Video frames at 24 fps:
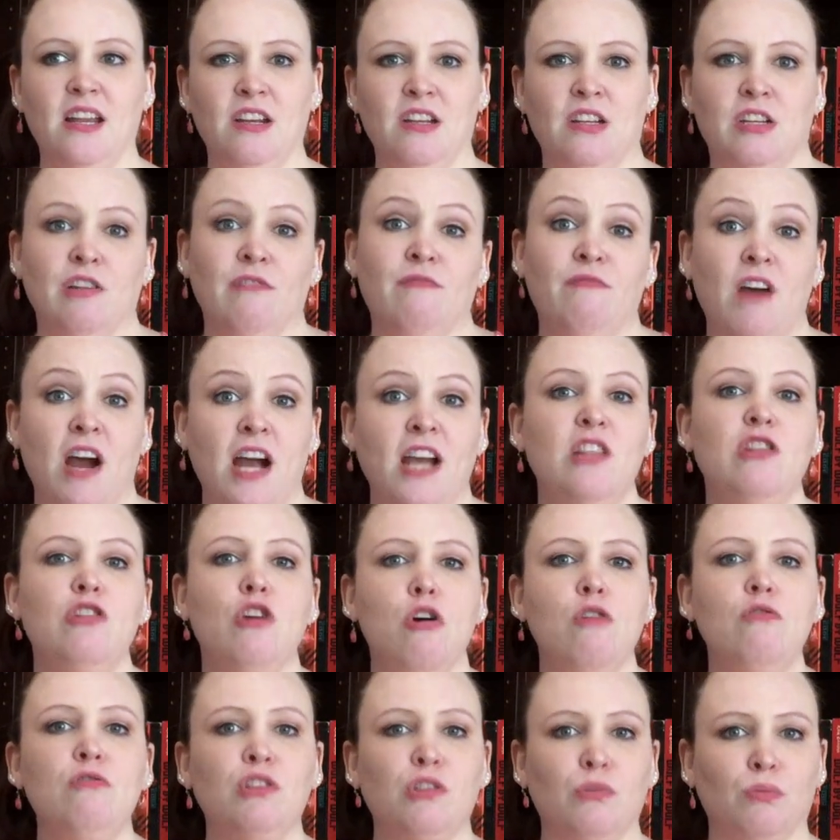Define
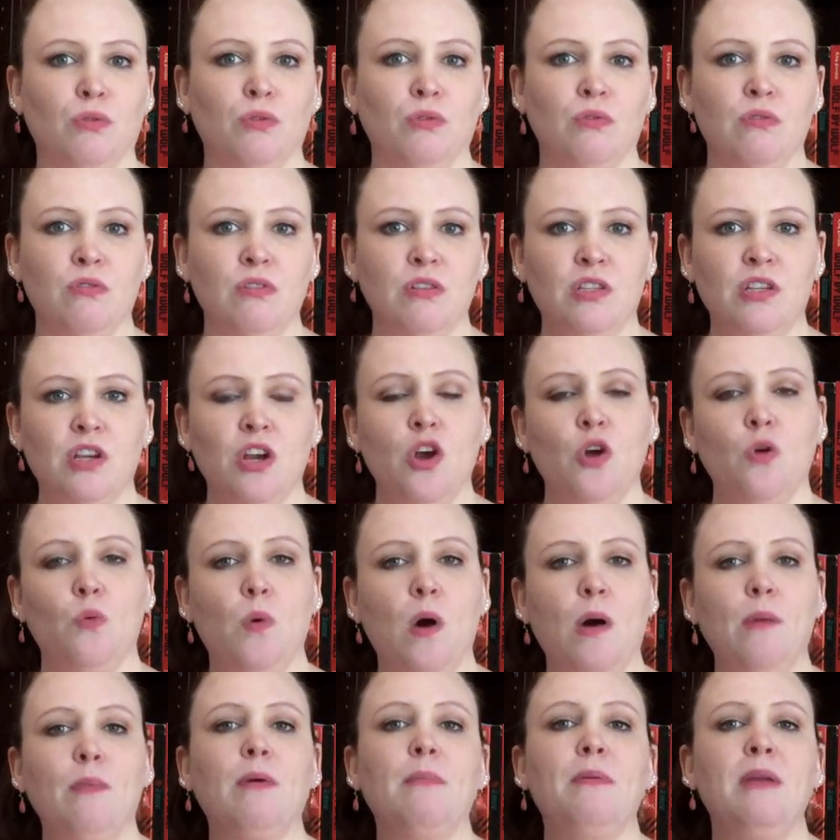those rules.
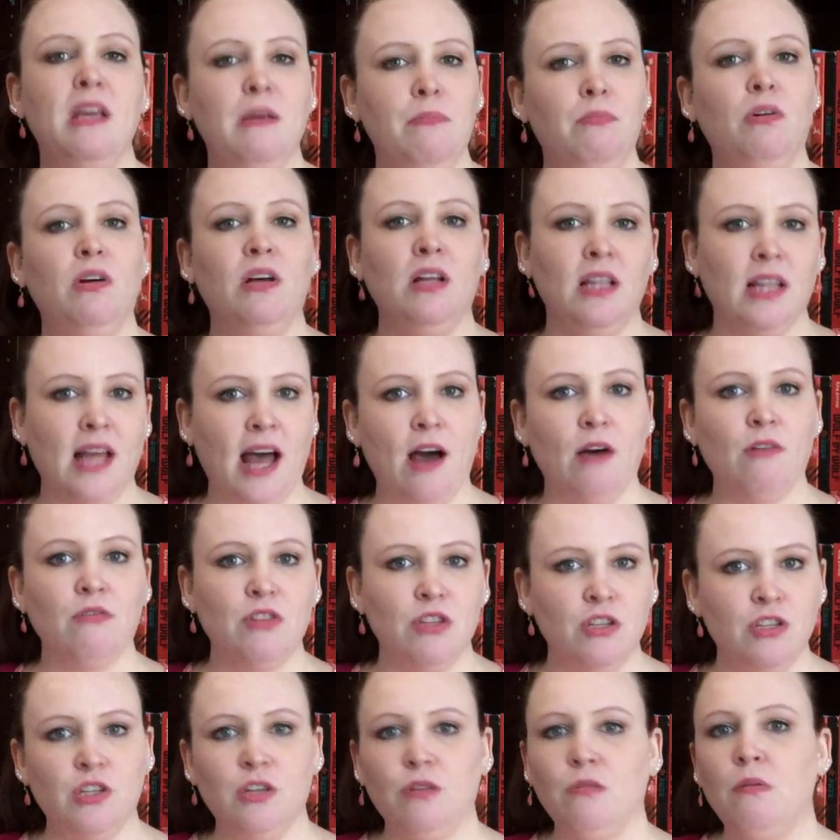What were people allowed to
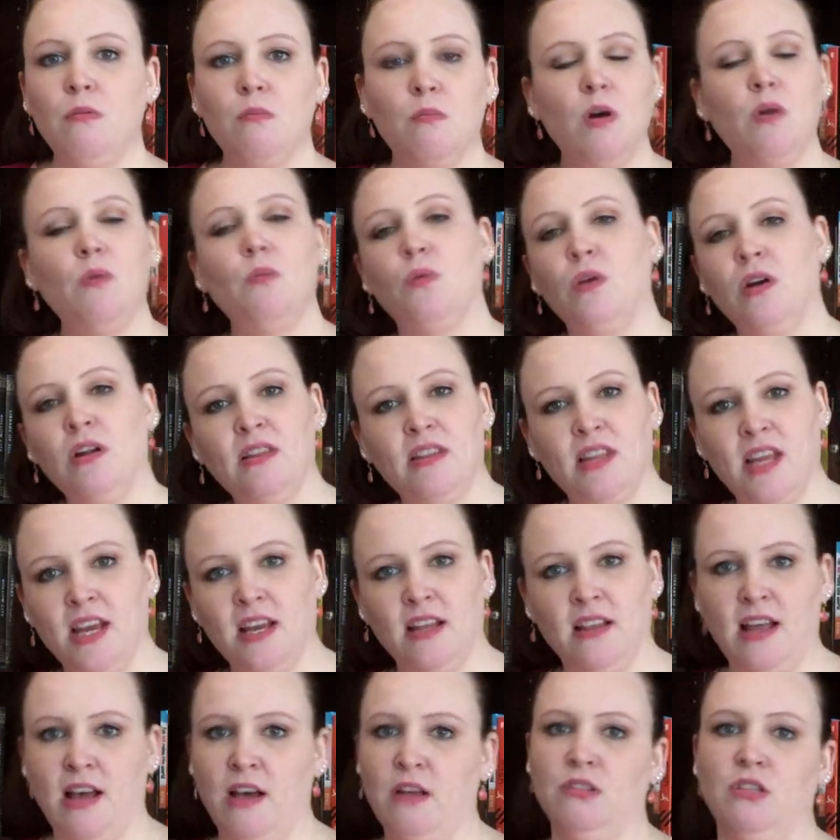do and what weren't they
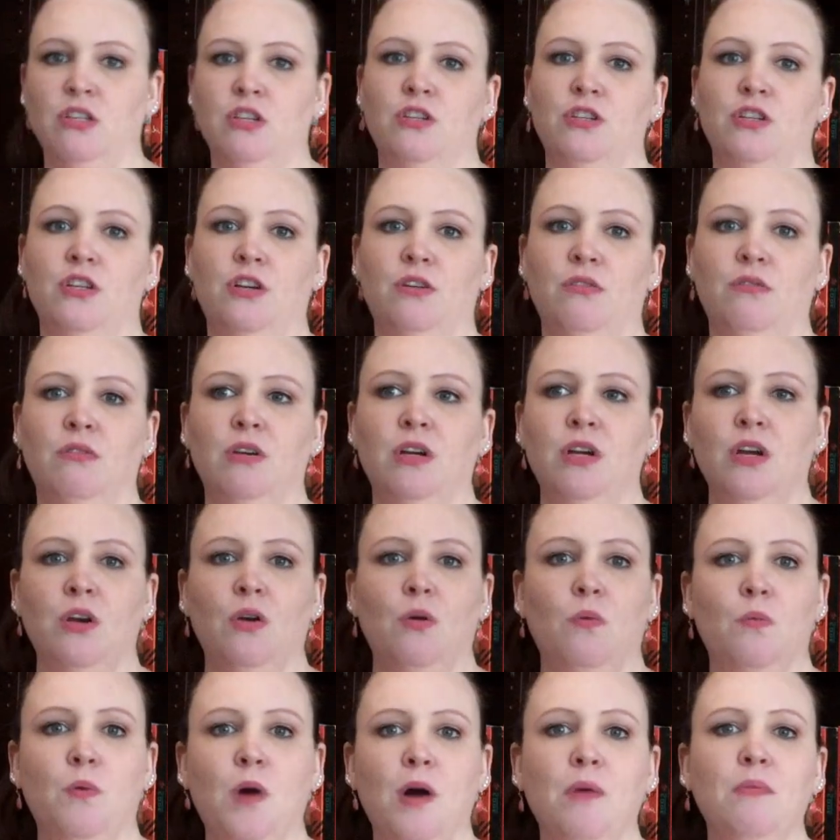allowed to do?
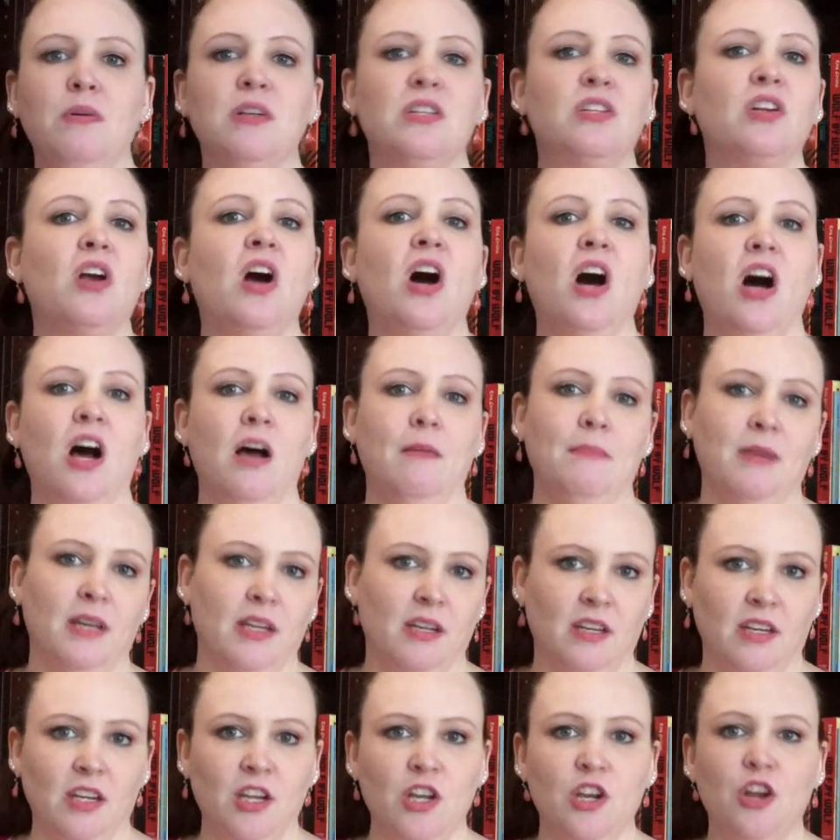What was
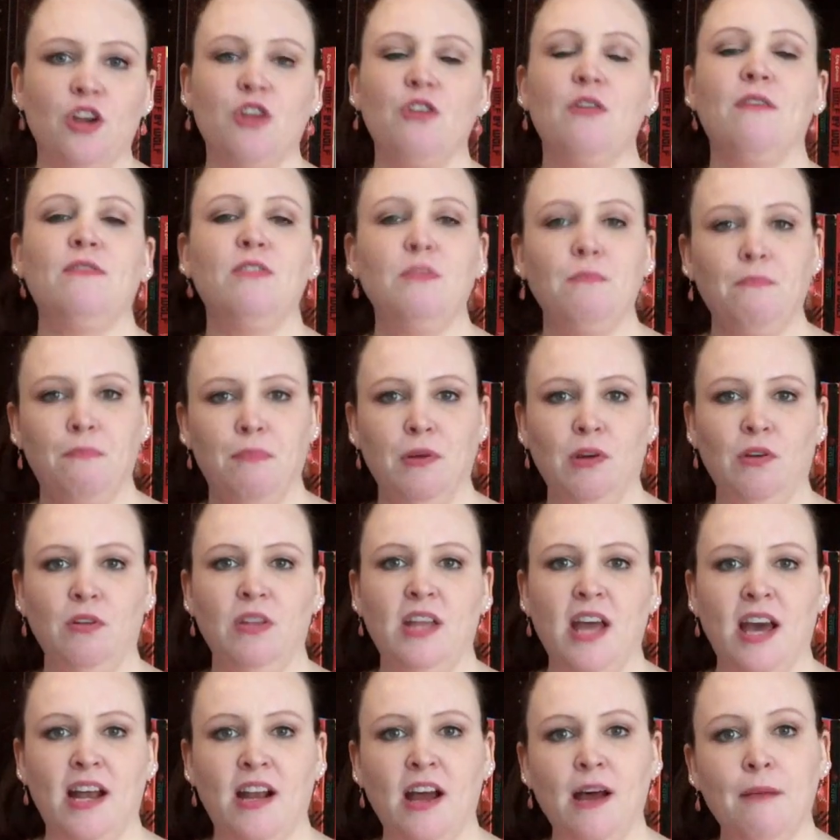common? You have to build
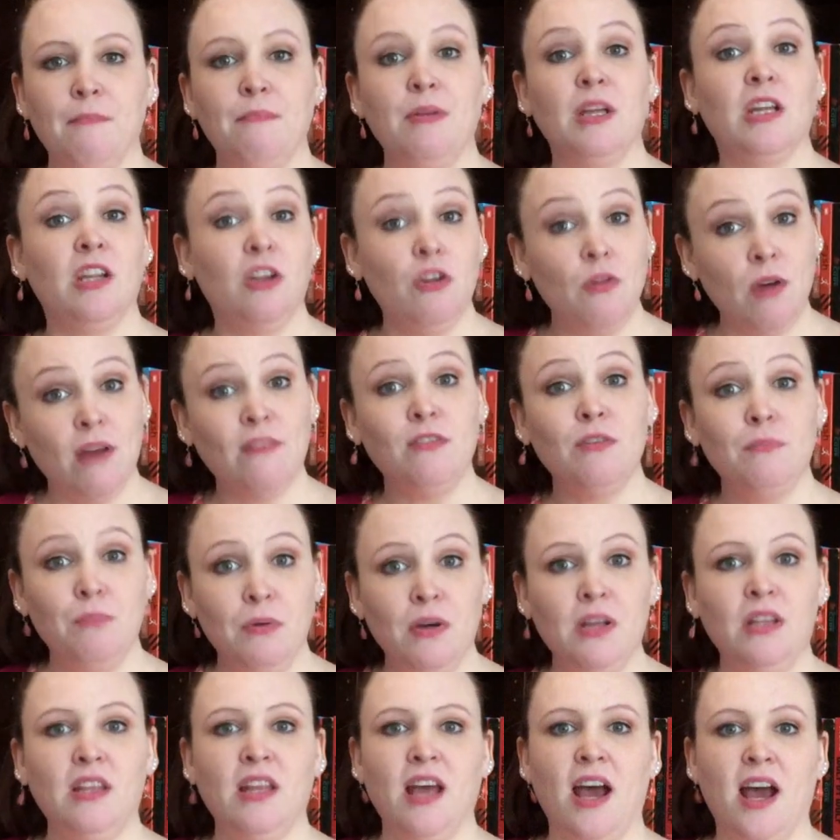that up, but you have to
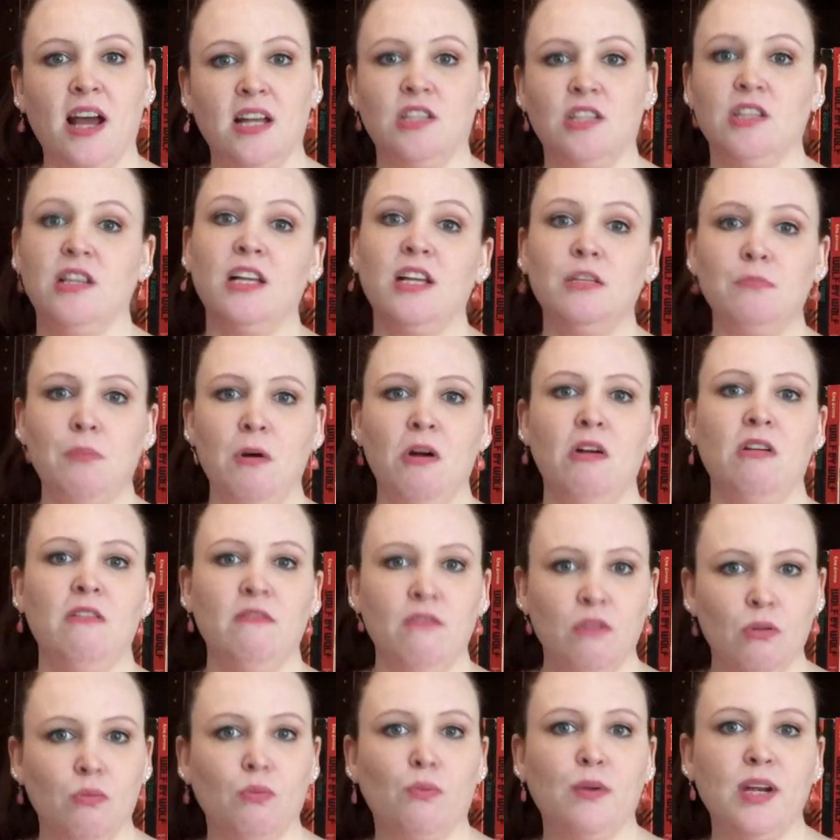put that. So that's part of
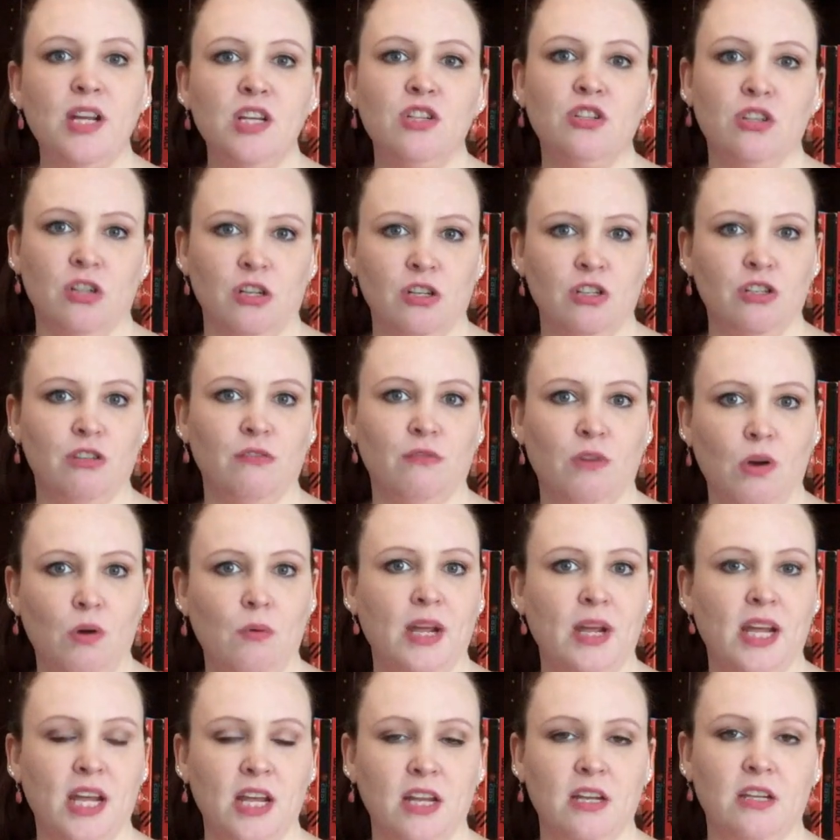the research of
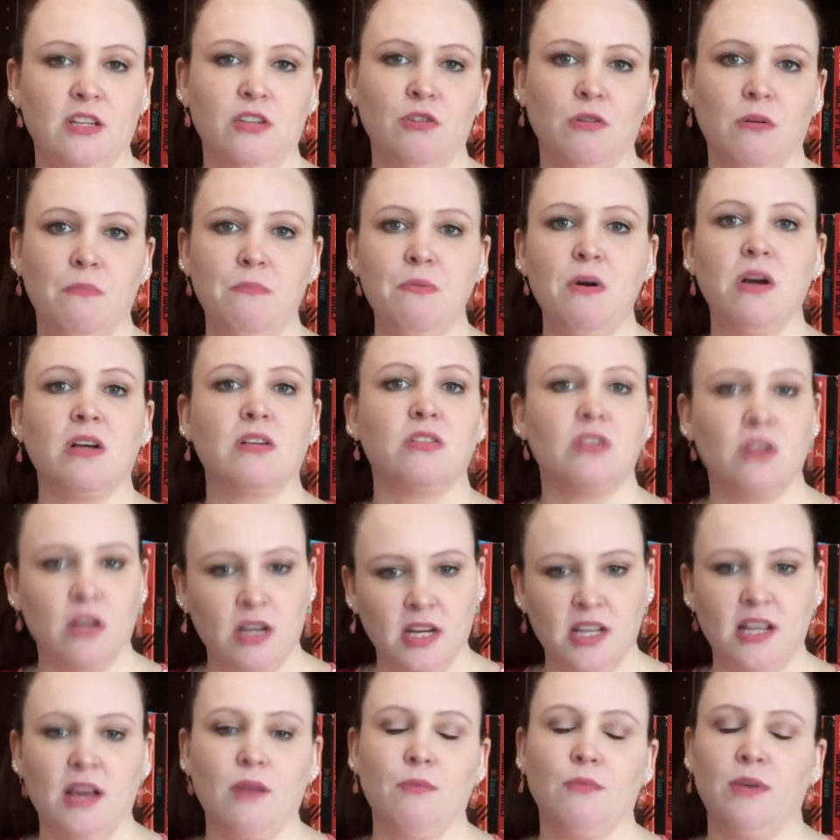going into a book,
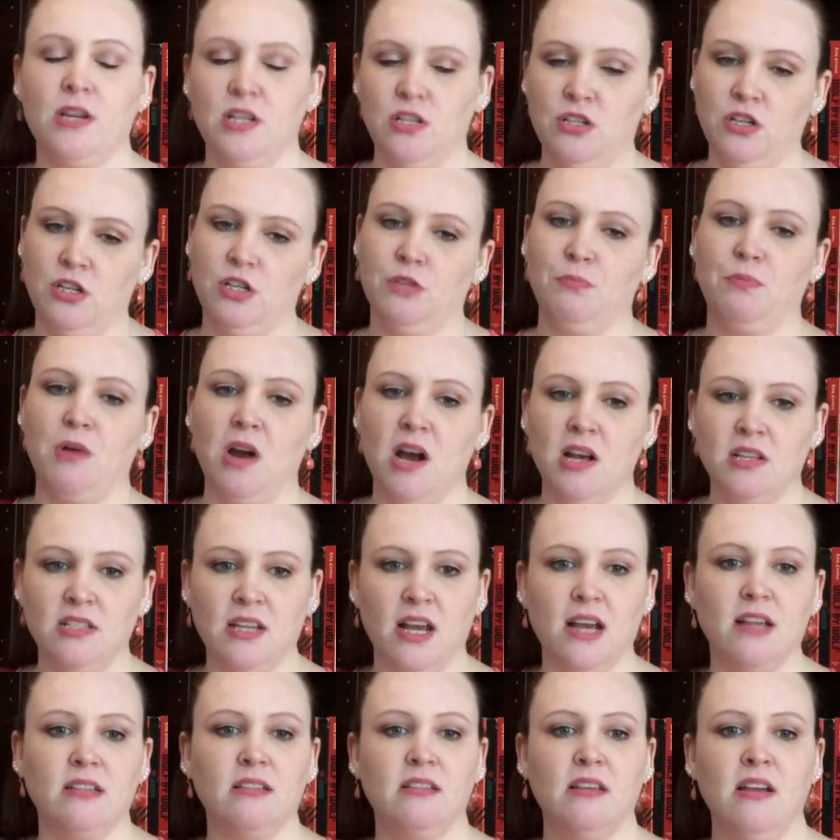starting that research
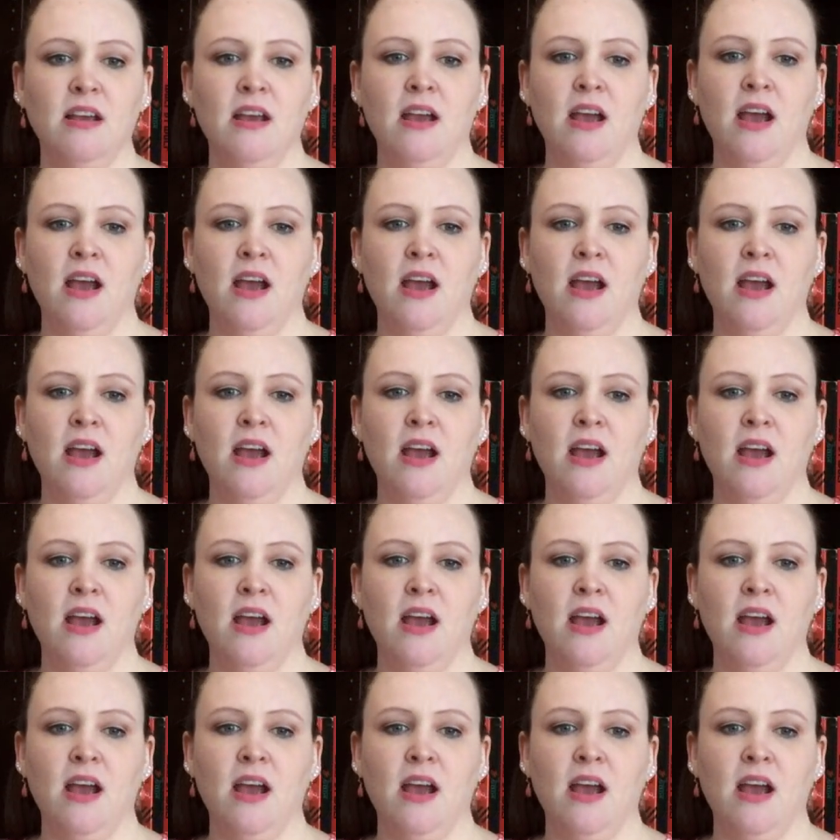process.